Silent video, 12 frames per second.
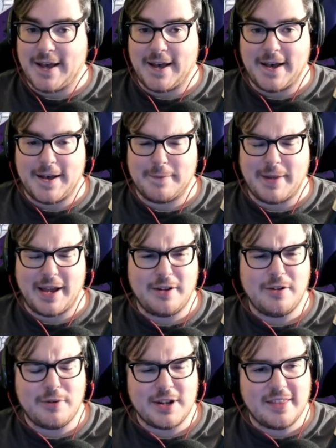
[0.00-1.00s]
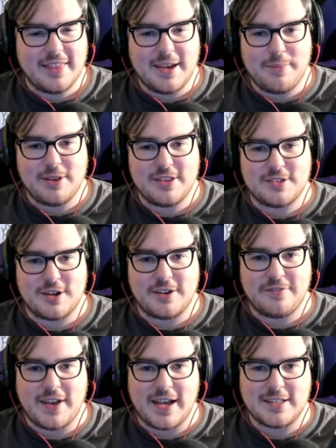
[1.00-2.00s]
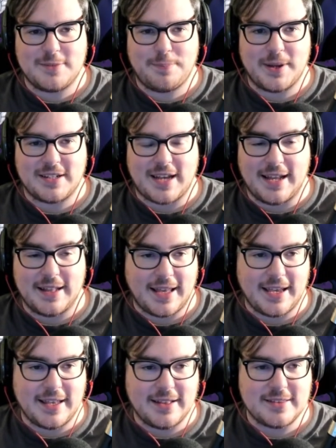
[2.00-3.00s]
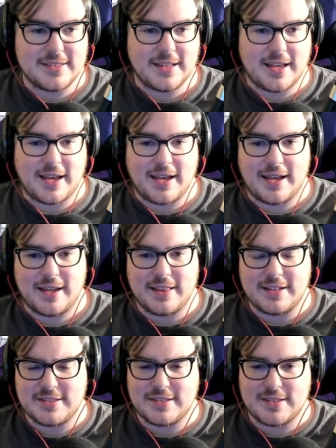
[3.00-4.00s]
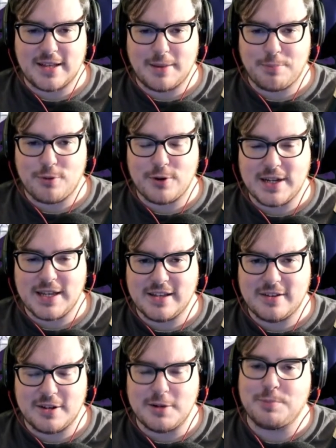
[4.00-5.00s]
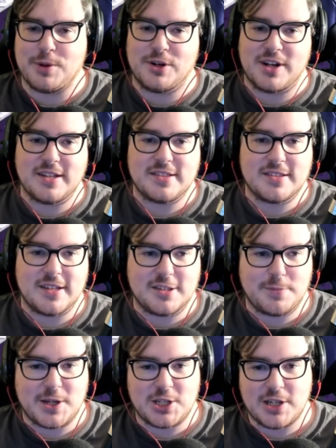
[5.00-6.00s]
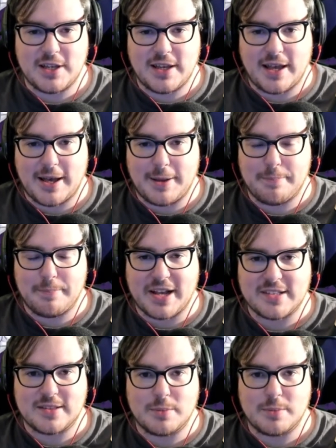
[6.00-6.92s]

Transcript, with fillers: I don't know what to think about this artifact, but I like it. That's a pretty good bonus, especially max